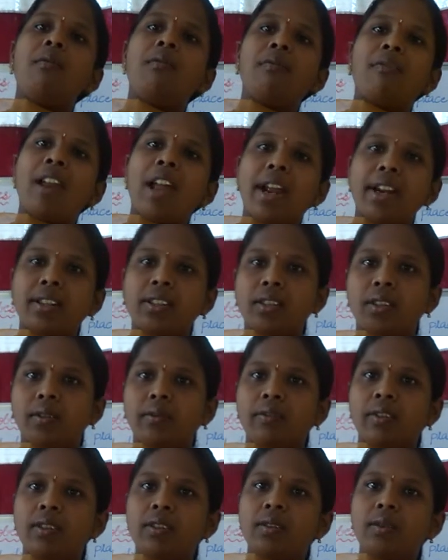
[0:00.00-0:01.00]
flat
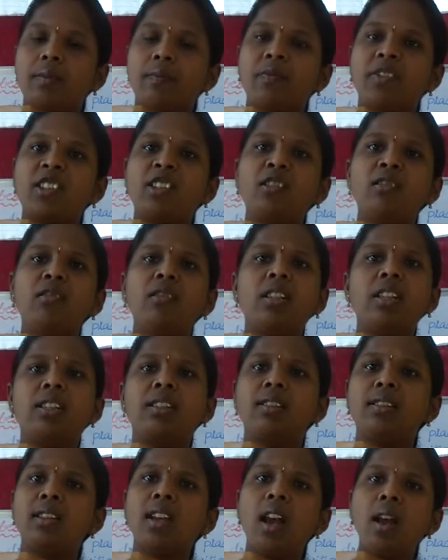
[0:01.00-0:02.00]
surface. So,
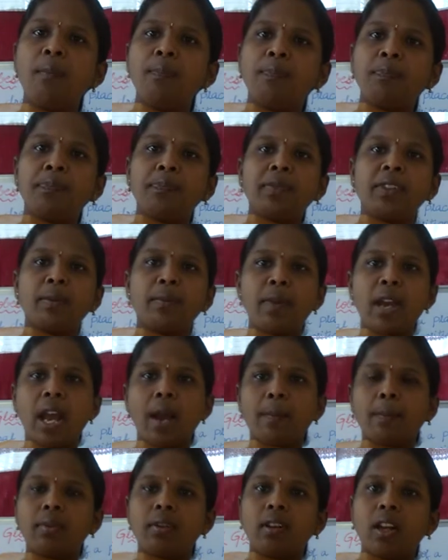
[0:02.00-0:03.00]
this is a
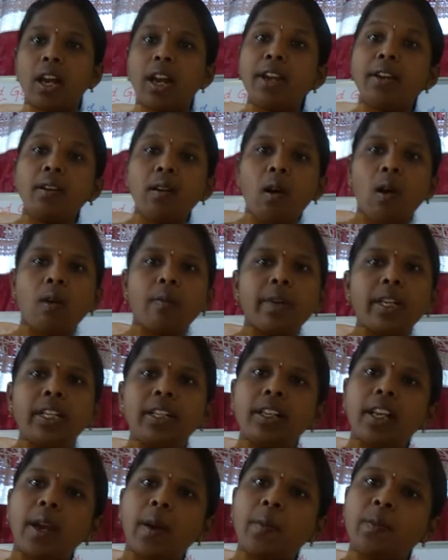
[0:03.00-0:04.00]
map. And how
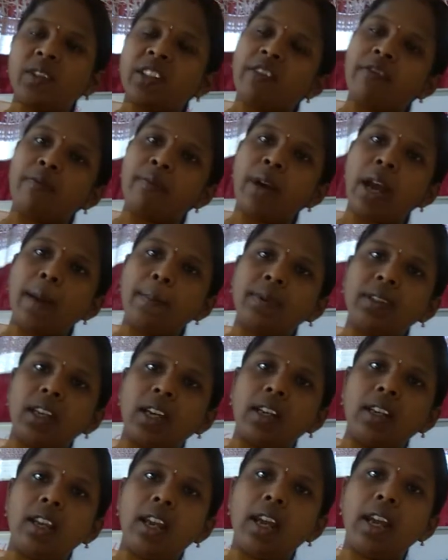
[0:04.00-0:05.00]
many types of maps
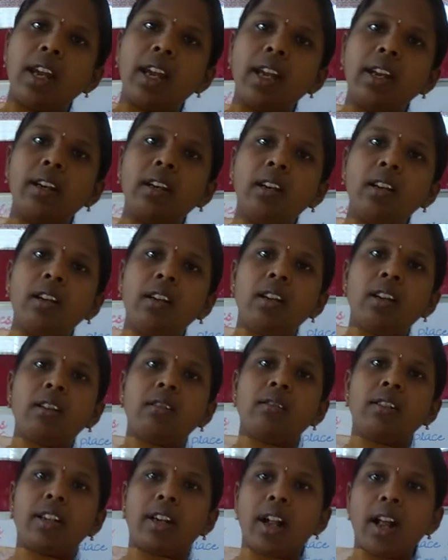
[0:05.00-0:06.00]
are there?
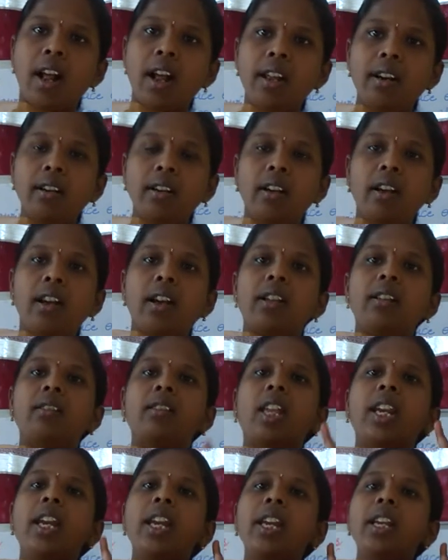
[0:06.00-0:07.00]
There are
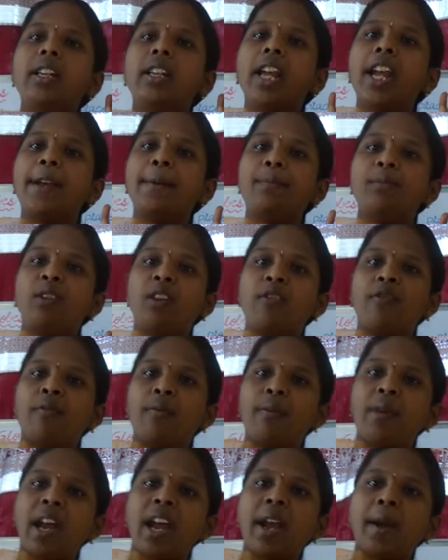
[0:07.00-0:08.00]
3 types of
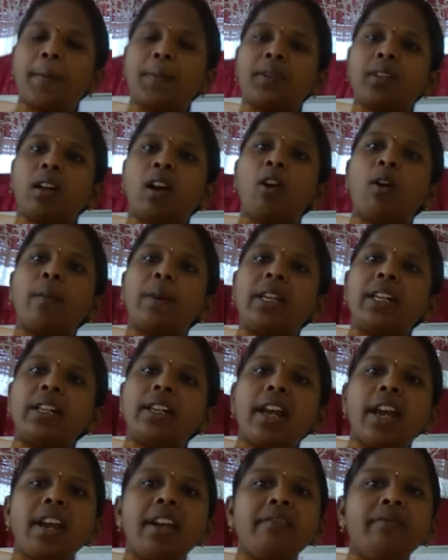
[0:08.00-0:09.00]
maps. How many
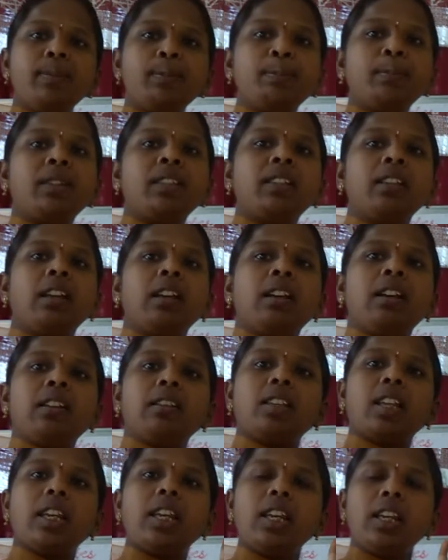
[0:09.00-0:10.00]
types?
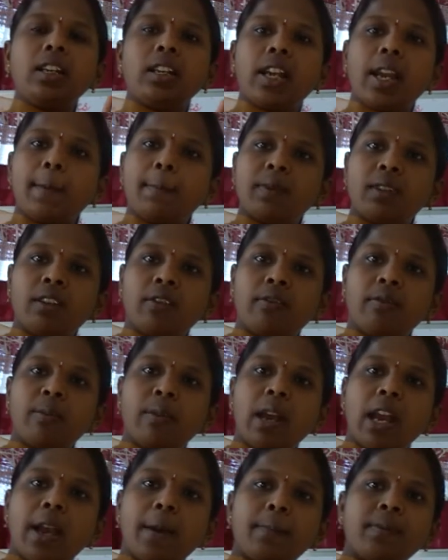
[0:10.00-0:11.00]
3 types of
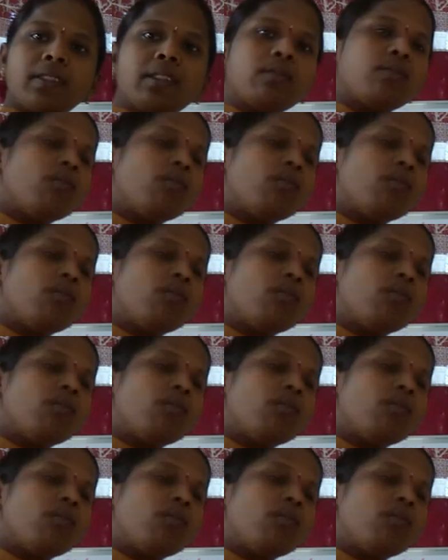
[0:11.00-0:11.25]
maps.